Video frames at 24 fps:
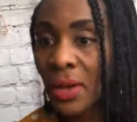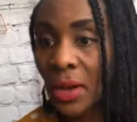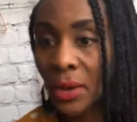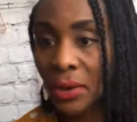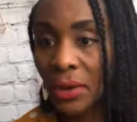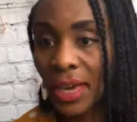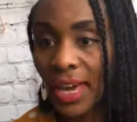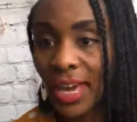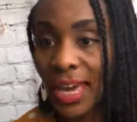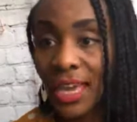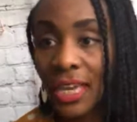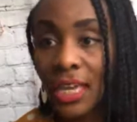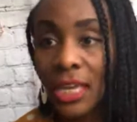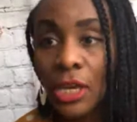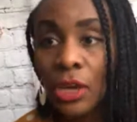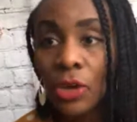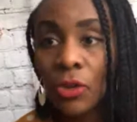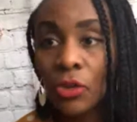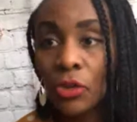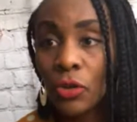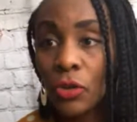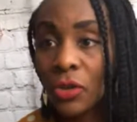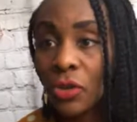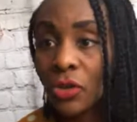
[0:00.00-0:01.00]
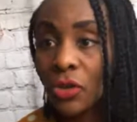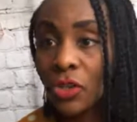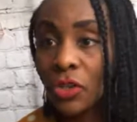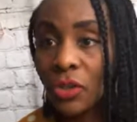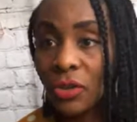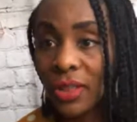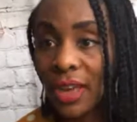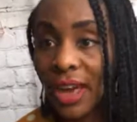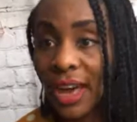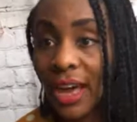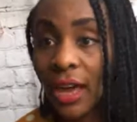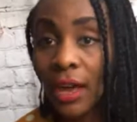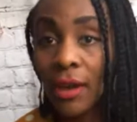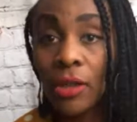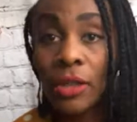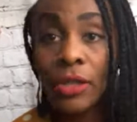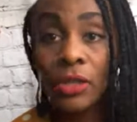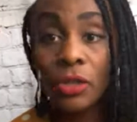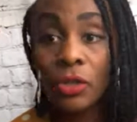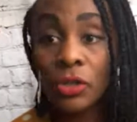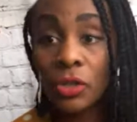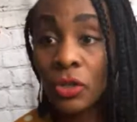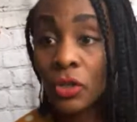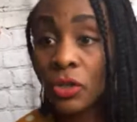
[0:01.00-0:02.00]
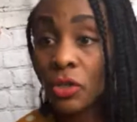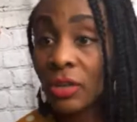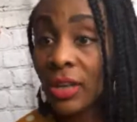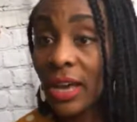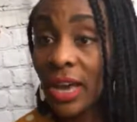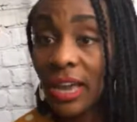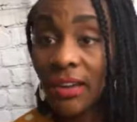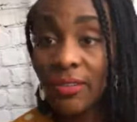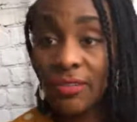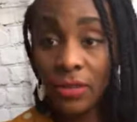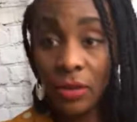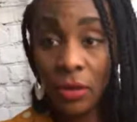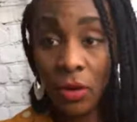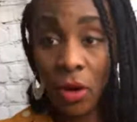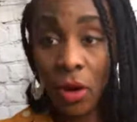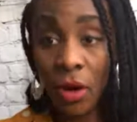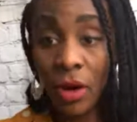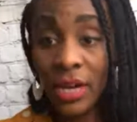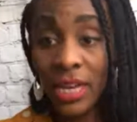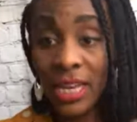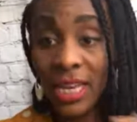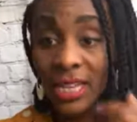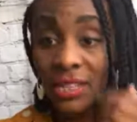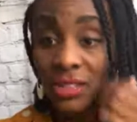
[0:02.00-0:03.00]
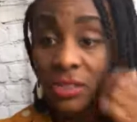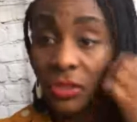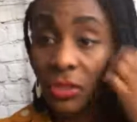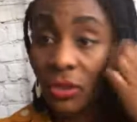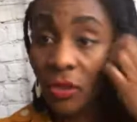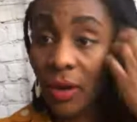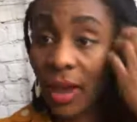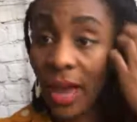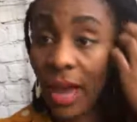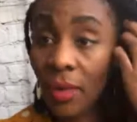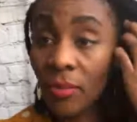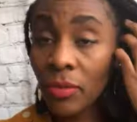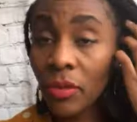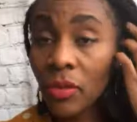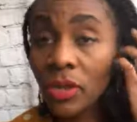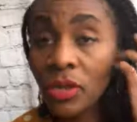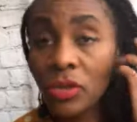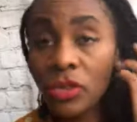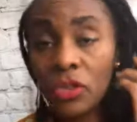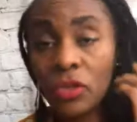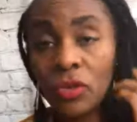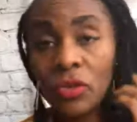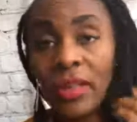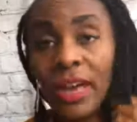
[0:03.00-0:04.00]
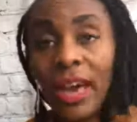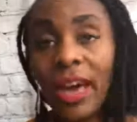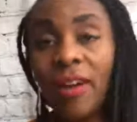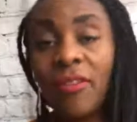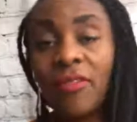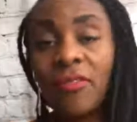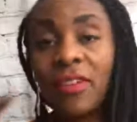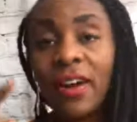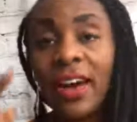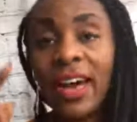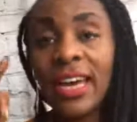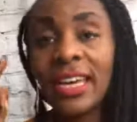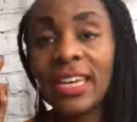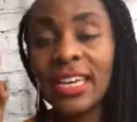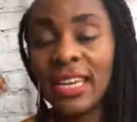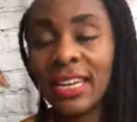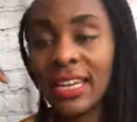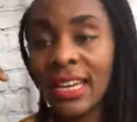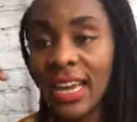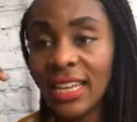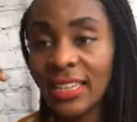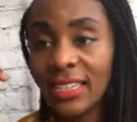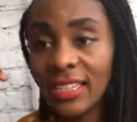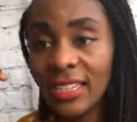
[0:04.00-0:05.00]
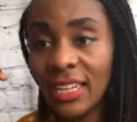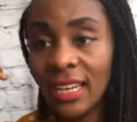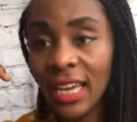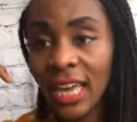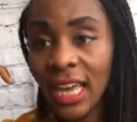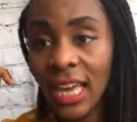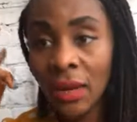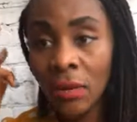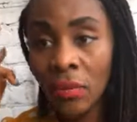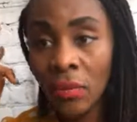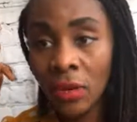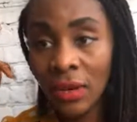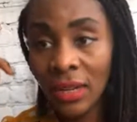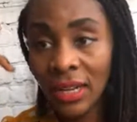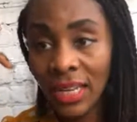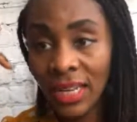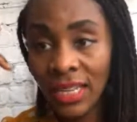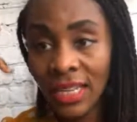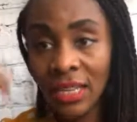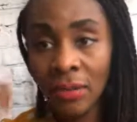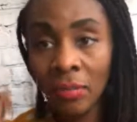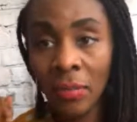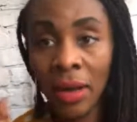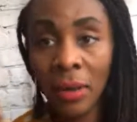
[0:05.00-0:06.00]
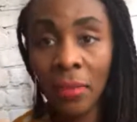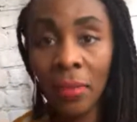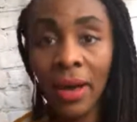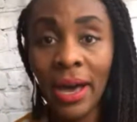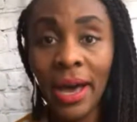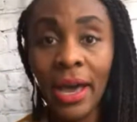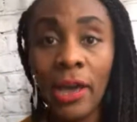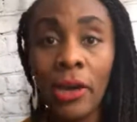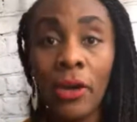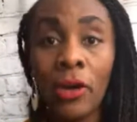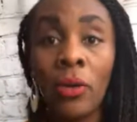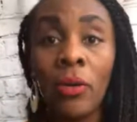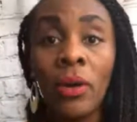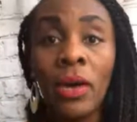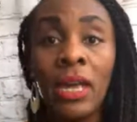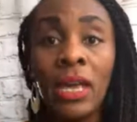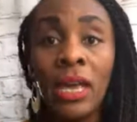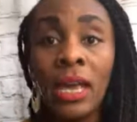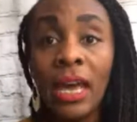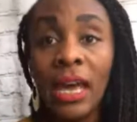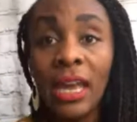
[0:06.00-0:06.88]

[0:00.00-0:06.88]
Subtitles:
Okay, you can do that. You can do that if you're on Instagram. You can do that via connecting in the link in my bio.